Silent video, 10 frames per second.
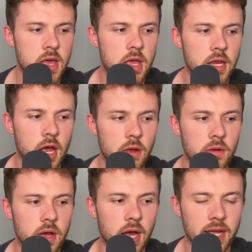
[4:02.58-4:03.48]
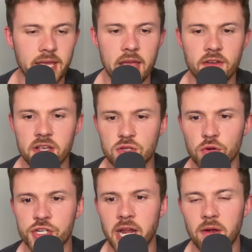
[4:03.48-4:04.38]
You know, I gave a sort
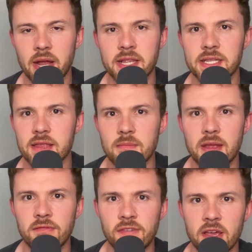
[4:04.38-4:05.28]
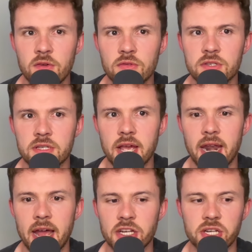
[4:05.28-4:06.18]
of shout into the midfield. And
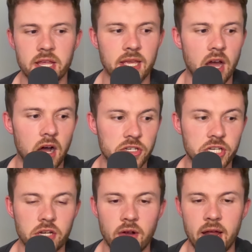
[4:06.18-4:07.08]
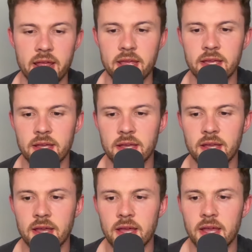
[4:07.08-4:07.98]
actually, I think Archie Gray's
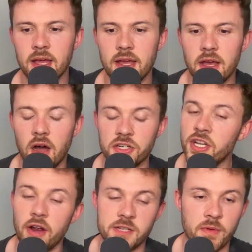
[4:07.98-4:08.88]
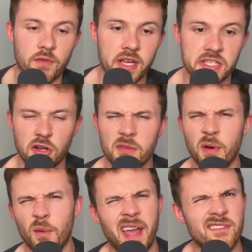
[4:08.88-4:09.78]
been really solid,
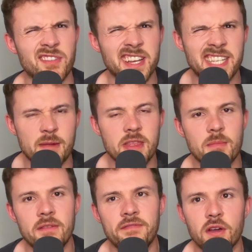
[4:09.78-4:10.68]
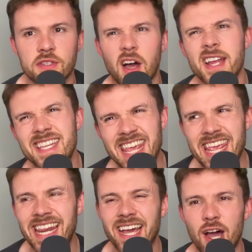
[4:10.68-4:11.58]
but we haven't really seen him in the midfield. So
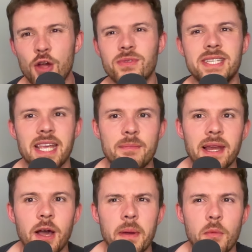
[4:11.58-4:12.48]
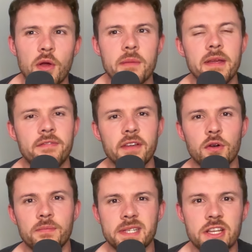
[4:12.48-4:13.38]
ideally, I hope to see him a little bit more in the
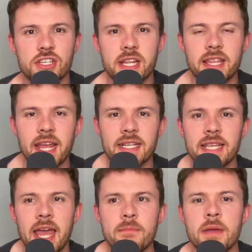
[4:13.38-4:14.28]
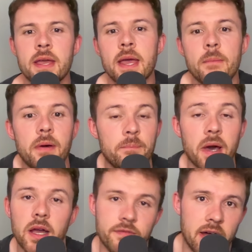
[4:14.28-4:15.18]
midfield, potentially in the next game. But
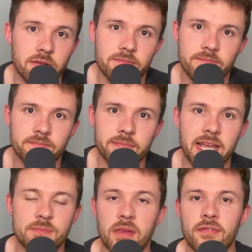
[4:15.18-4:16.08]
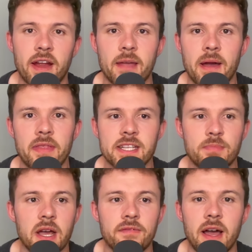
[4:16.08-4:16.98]
Bergvall, let's be frank about this.
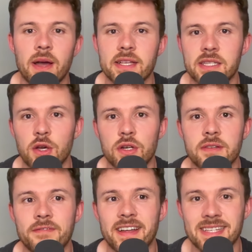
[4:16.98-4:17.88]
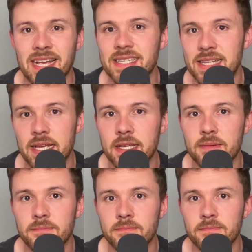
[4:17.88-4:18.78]
Bergvall has looked fantastic.
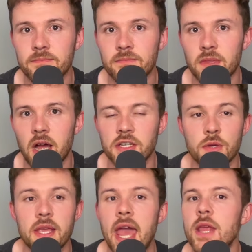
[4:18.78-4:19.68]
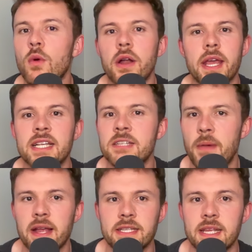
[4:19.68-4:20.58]
I don't think anyone
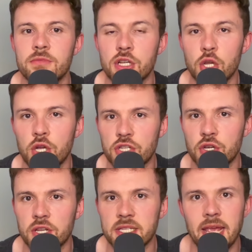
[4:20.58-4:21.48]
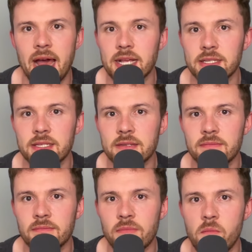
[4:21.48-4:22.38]
expected him to look as good as he has.
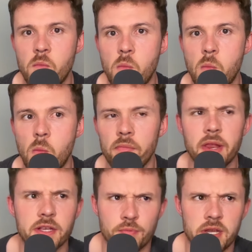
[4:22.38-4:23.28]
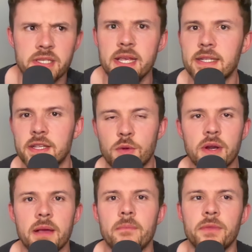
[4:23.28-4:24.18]
You know, it's pre-season. You want
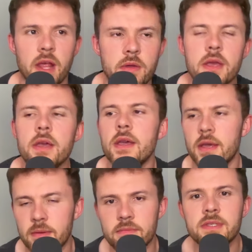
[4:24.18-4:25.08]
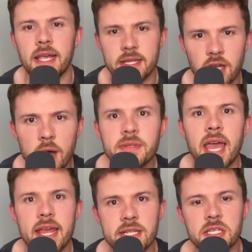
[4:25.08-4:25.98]
to, you know, take your time to get
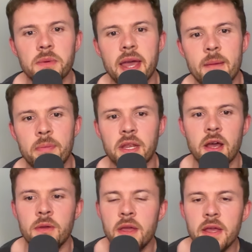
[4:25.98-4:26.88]
into it. But, you know,